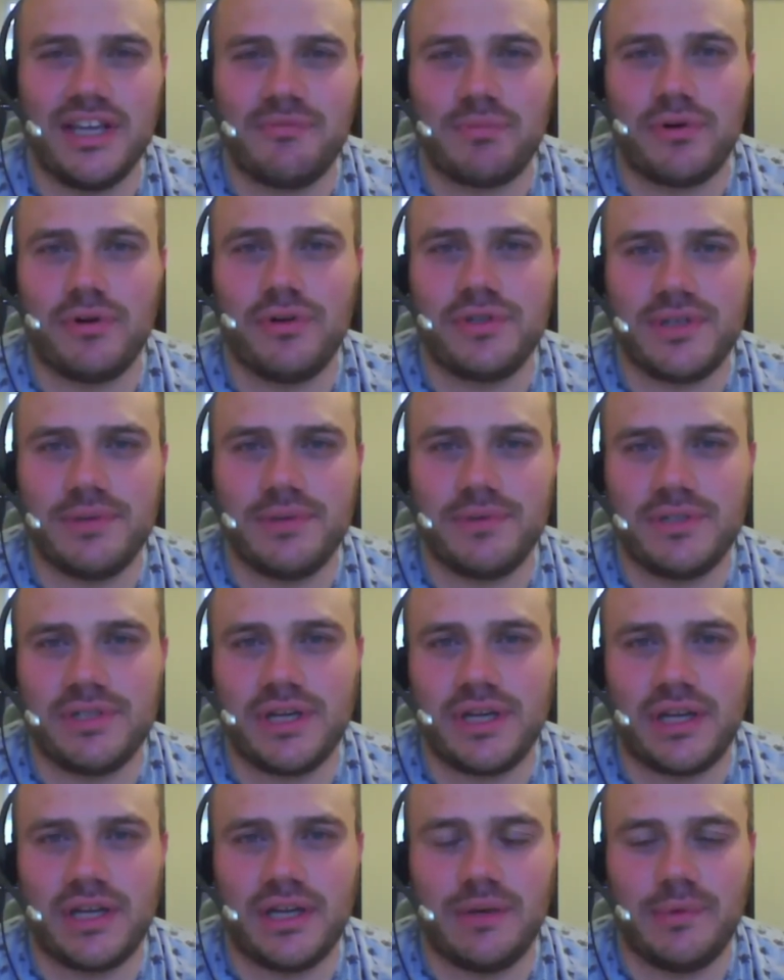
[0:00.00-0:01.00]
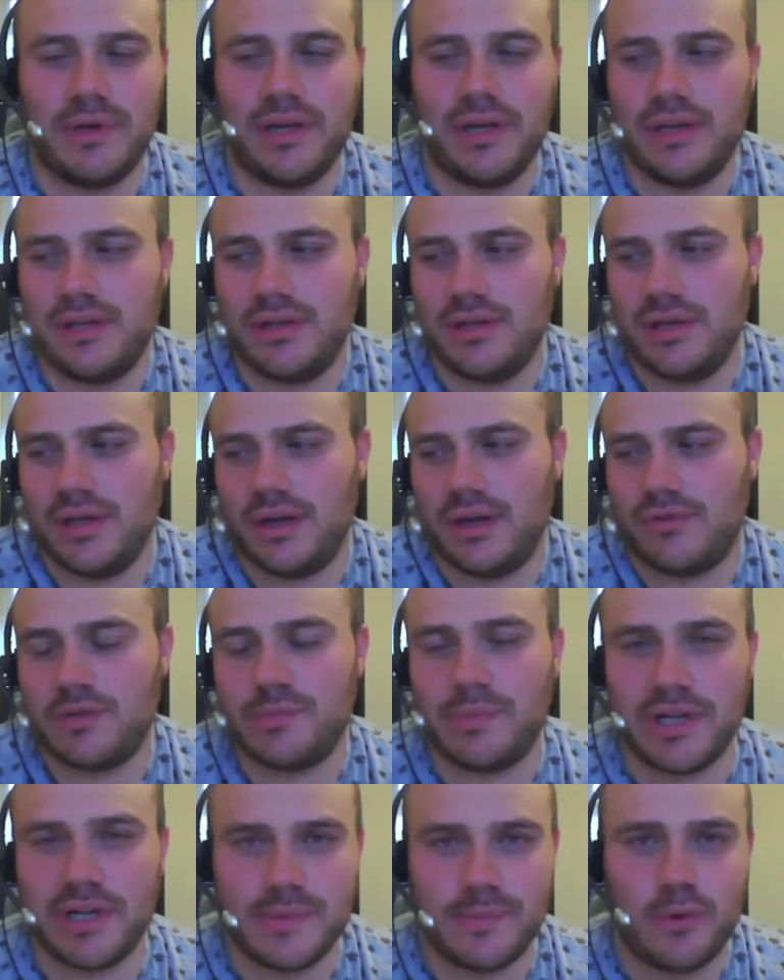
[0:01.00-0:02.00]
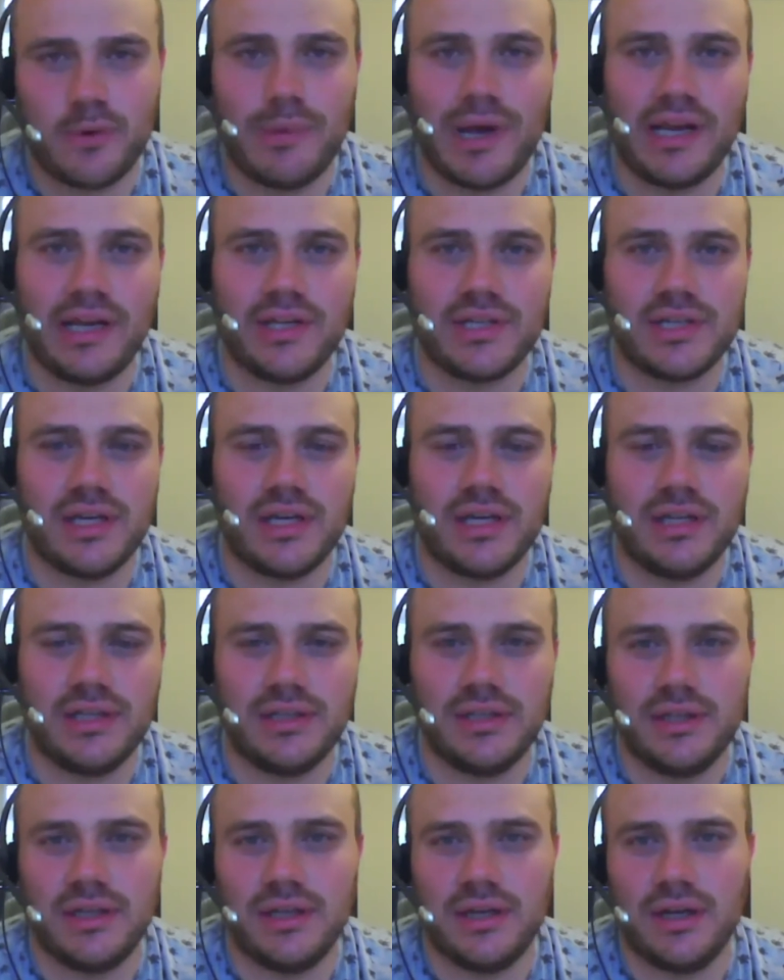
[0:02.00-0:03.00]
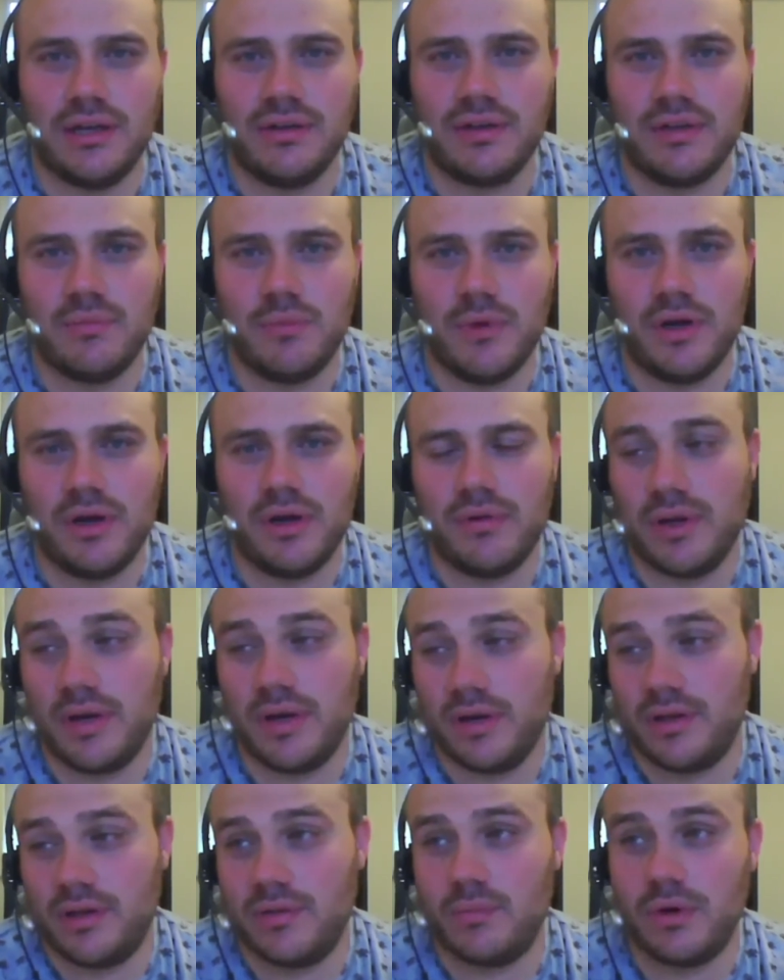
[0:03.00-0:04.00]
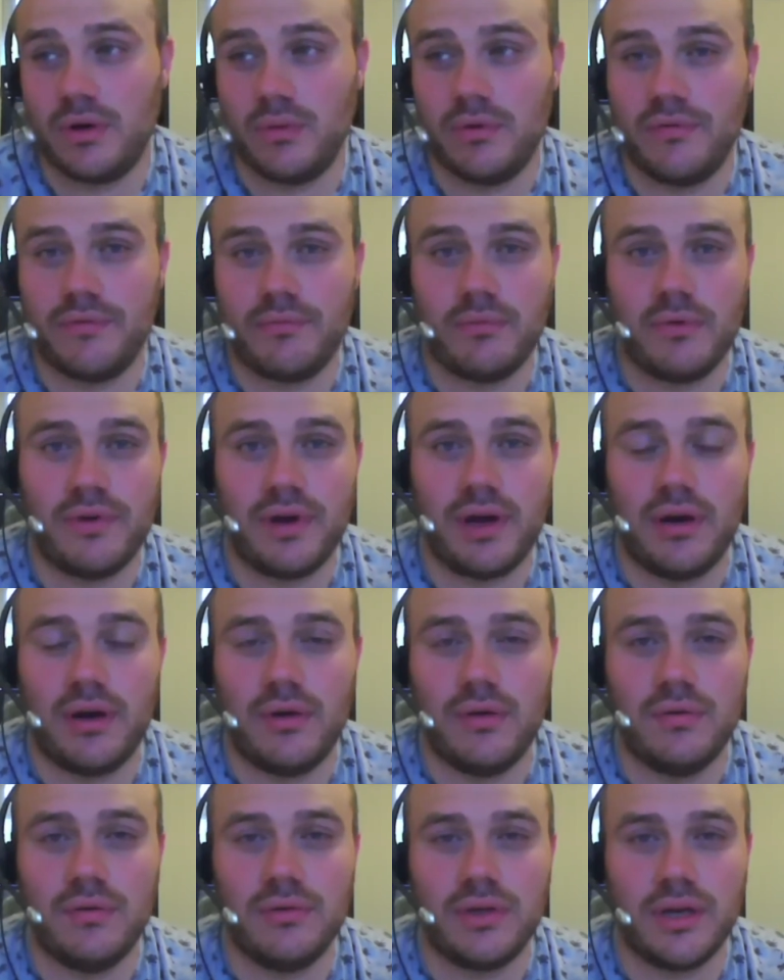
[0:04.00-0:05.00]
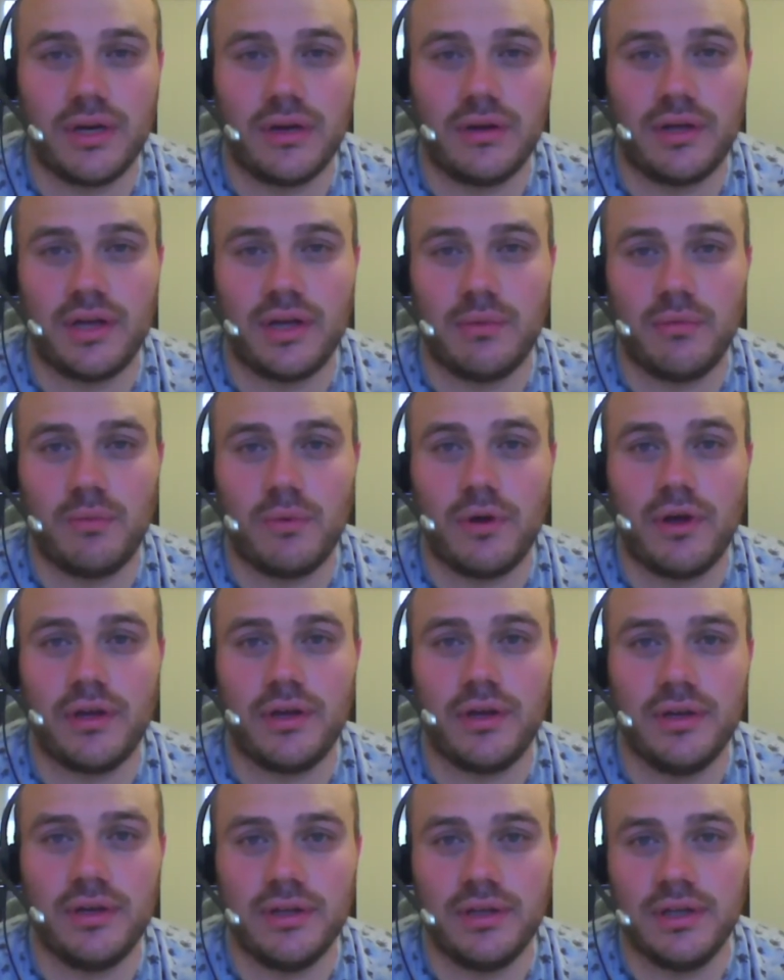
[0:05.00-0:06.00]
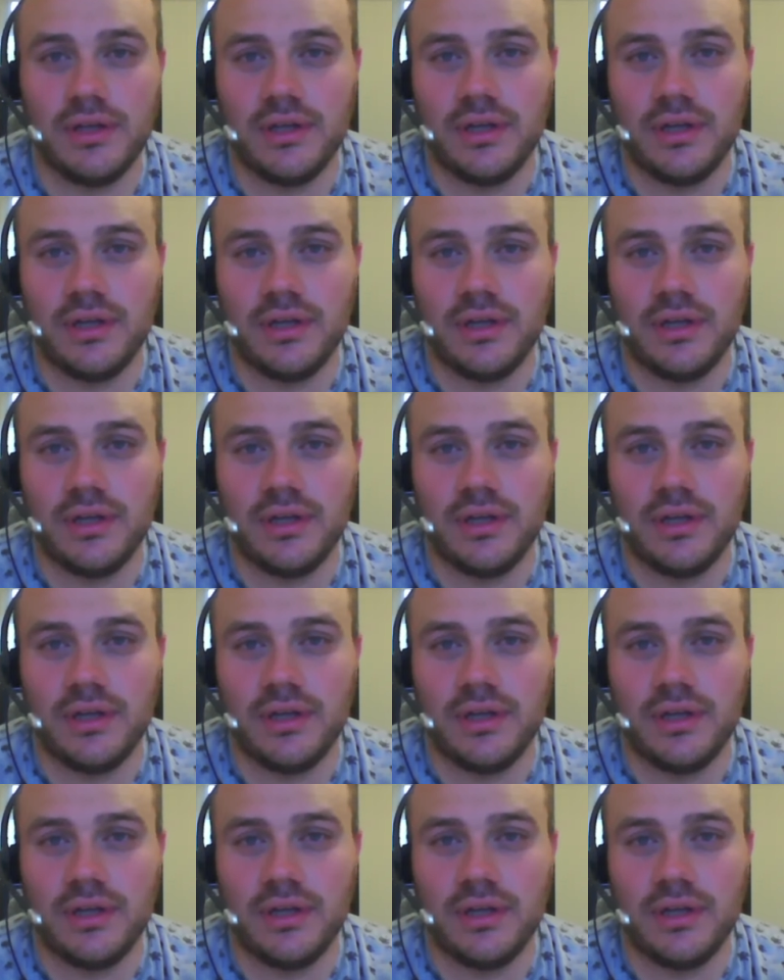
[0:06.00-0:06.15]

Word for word: Bruce in particular. I mean, you know, respectable manager. You know, done well. You know, did well with with Hull. Did okay with Wigan.